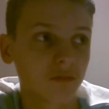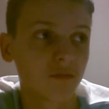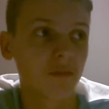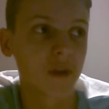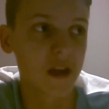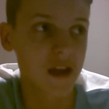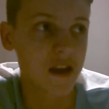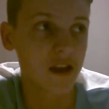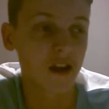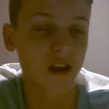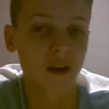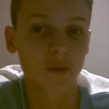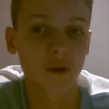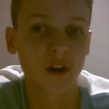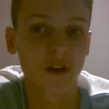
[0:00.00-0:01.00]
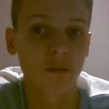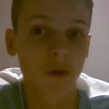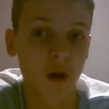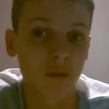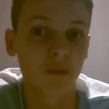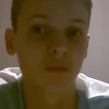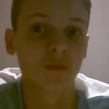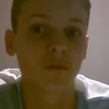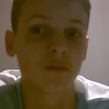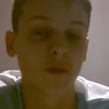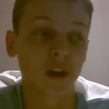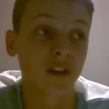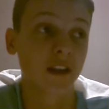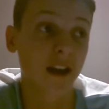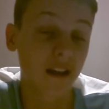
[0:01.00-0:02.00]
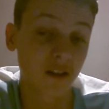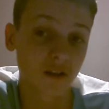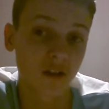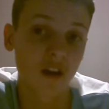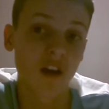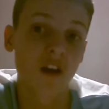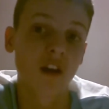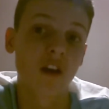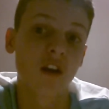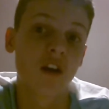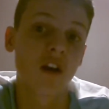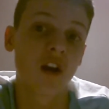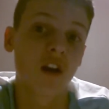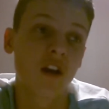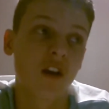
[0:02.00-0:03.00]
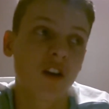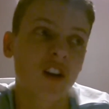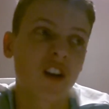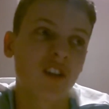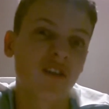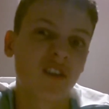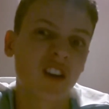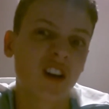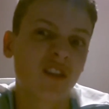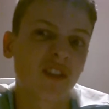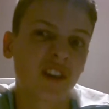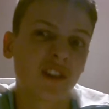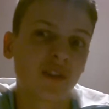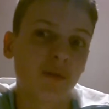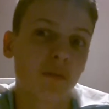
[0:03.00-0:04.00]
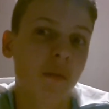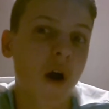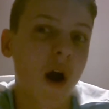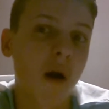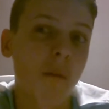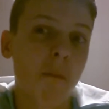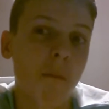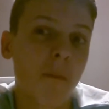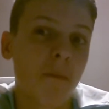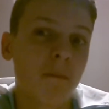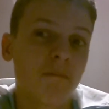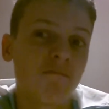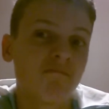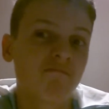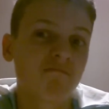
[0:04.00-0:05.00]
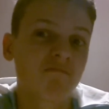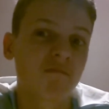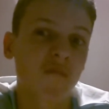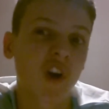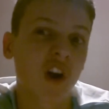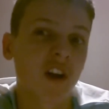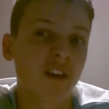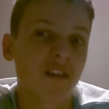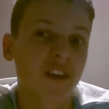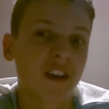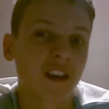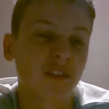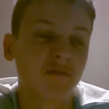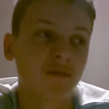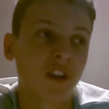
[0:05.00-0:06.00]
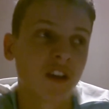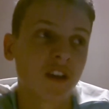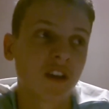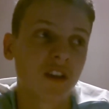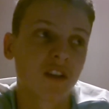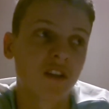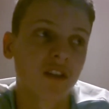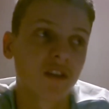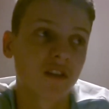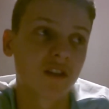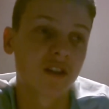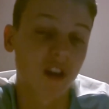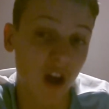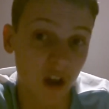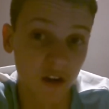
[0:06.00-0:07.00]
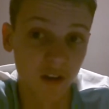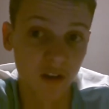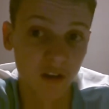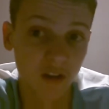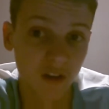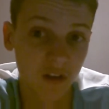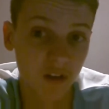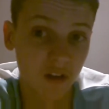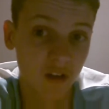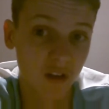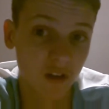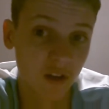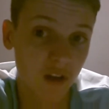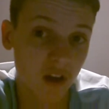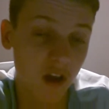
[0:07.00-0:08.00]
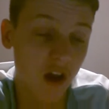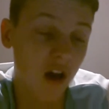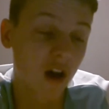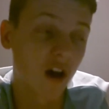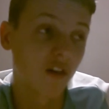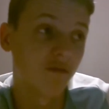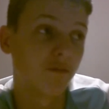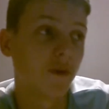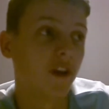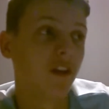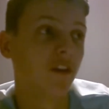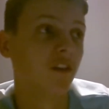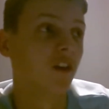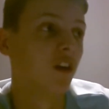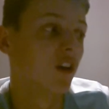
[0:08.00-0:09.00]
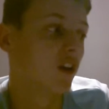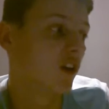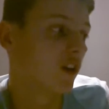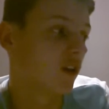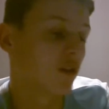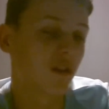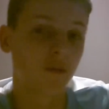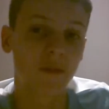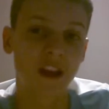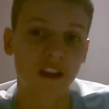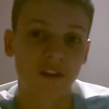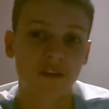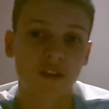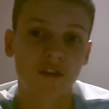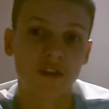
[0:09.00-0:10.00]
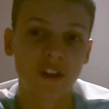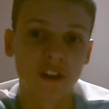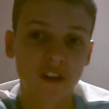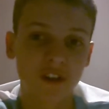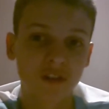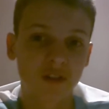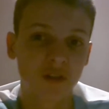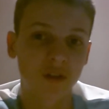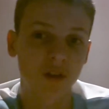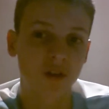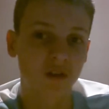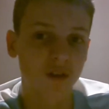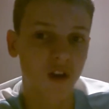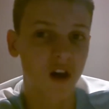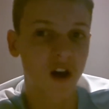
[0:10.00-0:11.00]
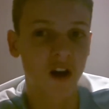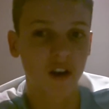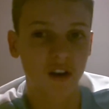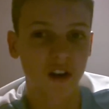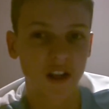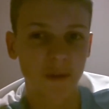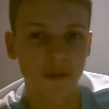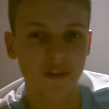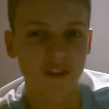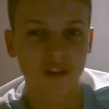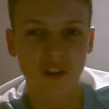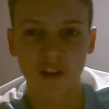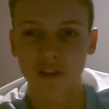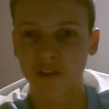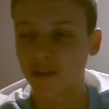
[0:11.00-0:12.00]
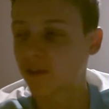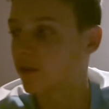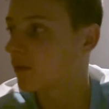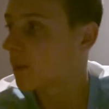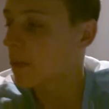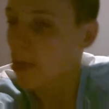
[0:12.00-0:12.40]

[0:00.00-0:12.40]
me and my mum, my dad's kind of girlfriend's mum, kind of thing, son, have been making a few videos, clips and stuff.